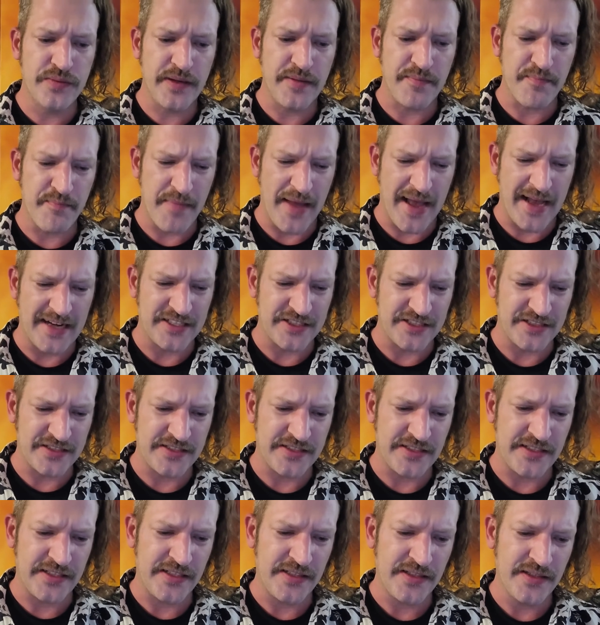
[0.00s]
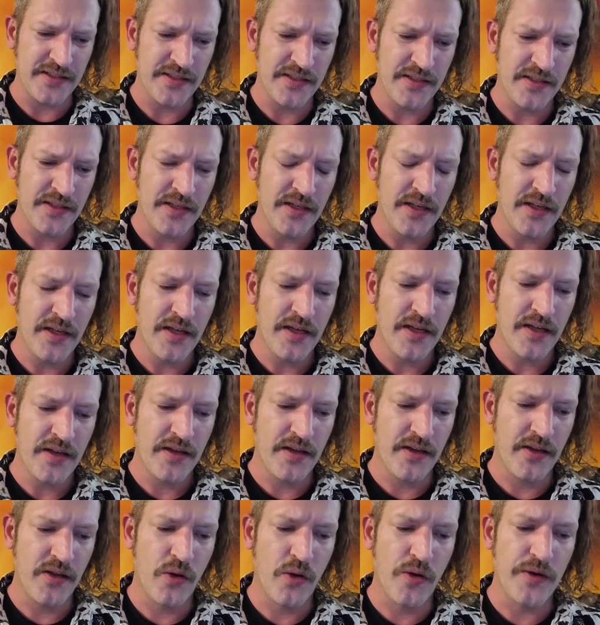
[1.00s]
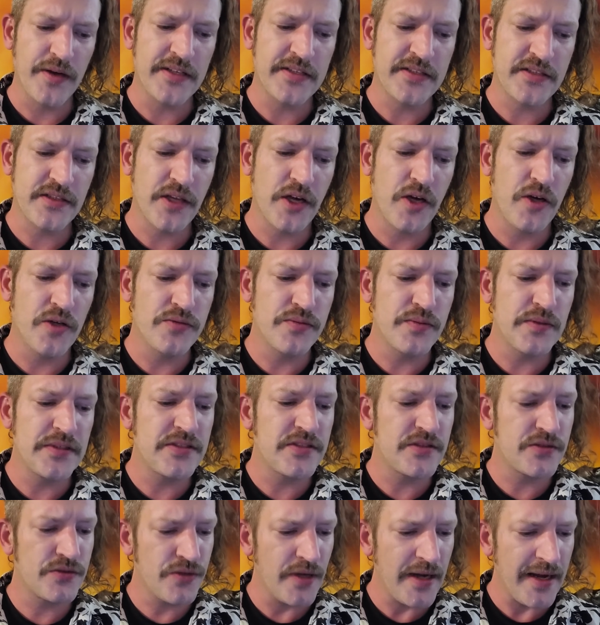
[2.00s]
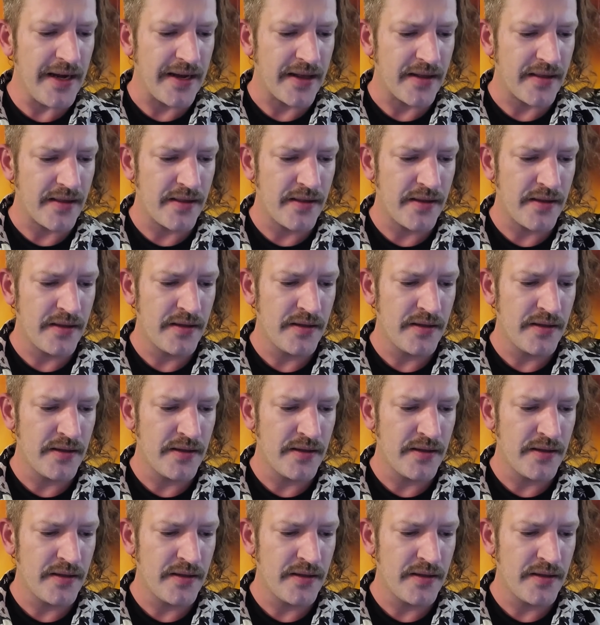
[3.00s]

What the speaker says: with majesty. The Lord is clothed with strength,